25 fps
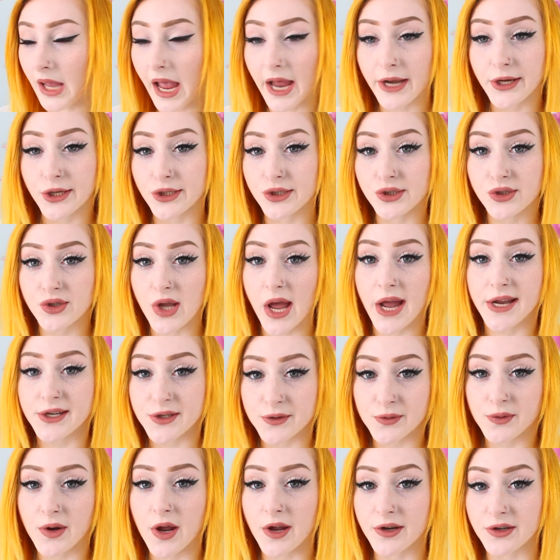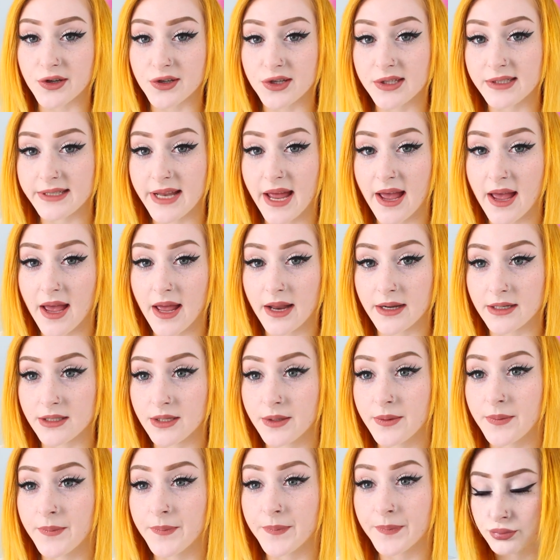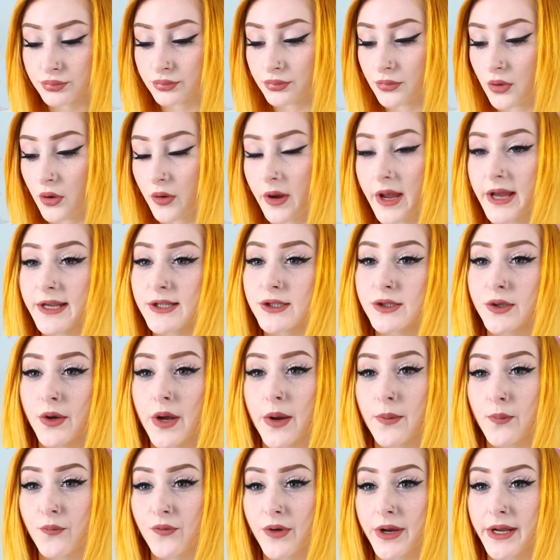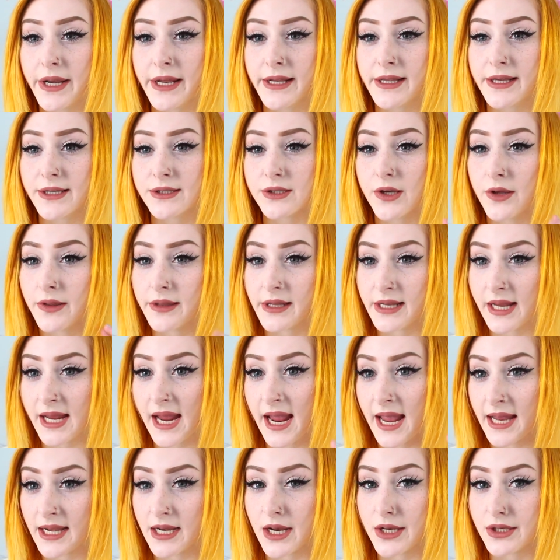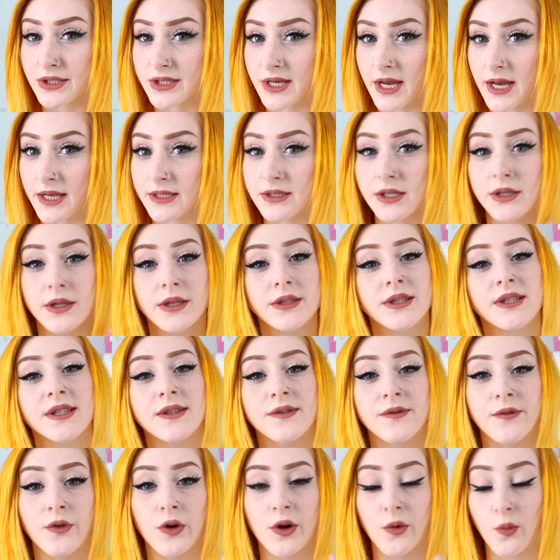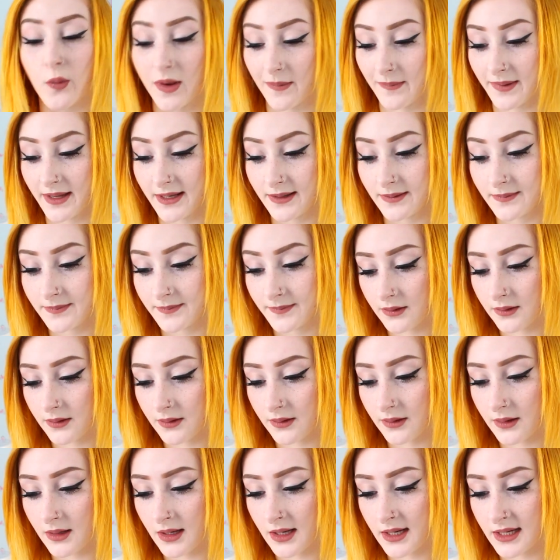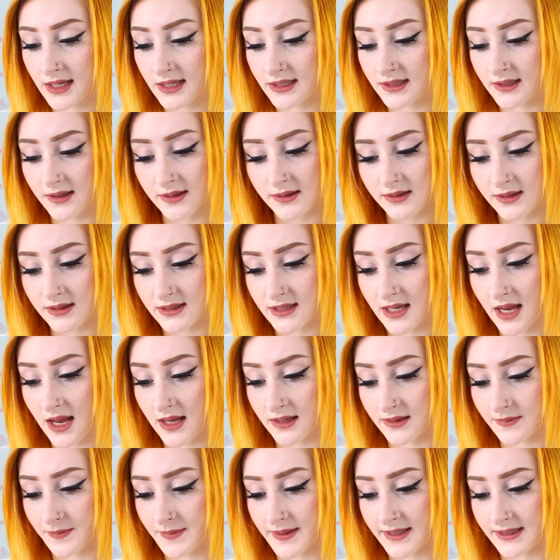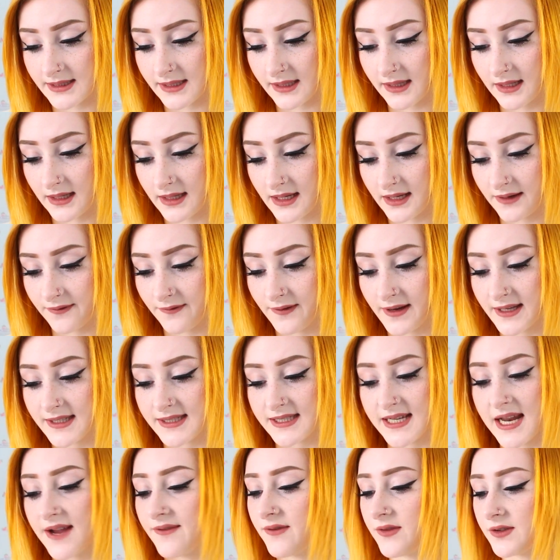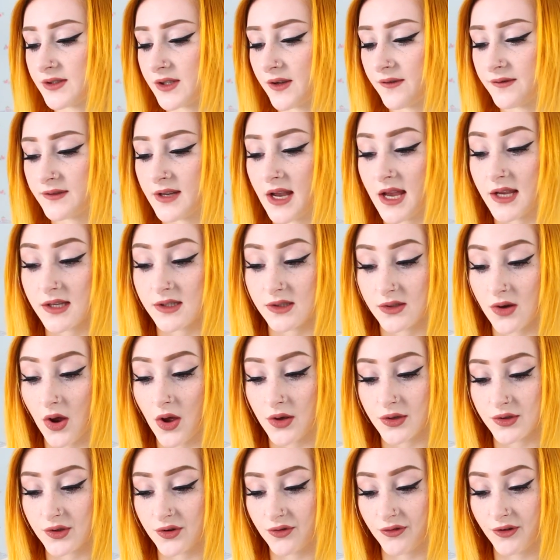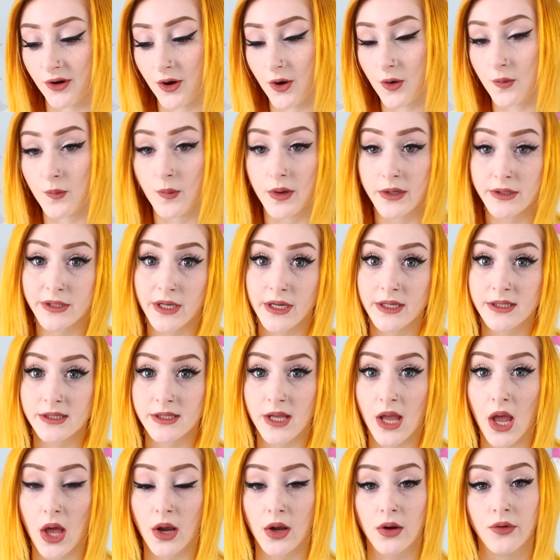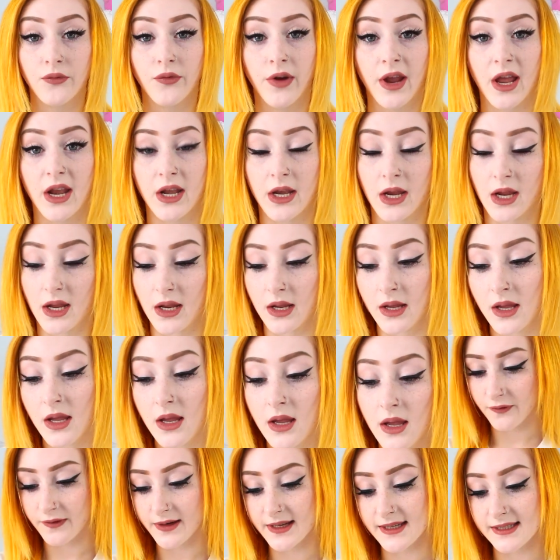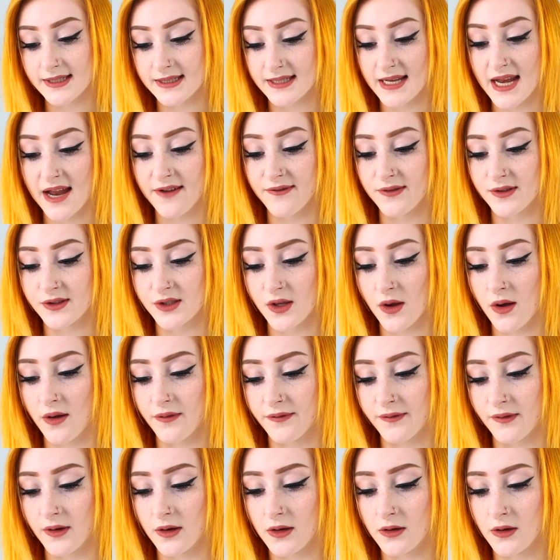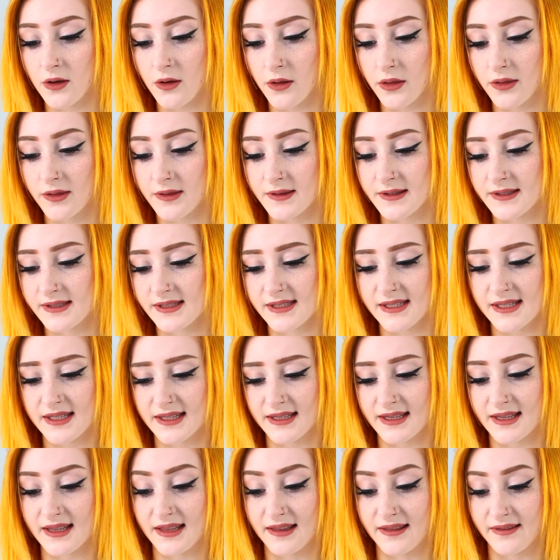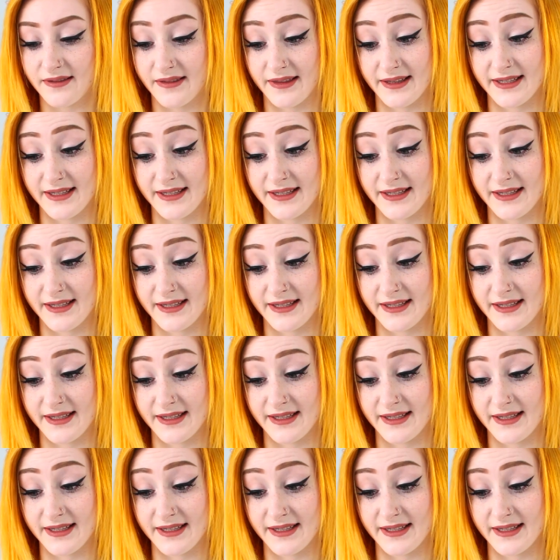I just, I don't understand Okay, so I'm reading this on the NHS and this is for women. And it just says basically raised levels of testosterone, which I said already, raised levels of luteinizing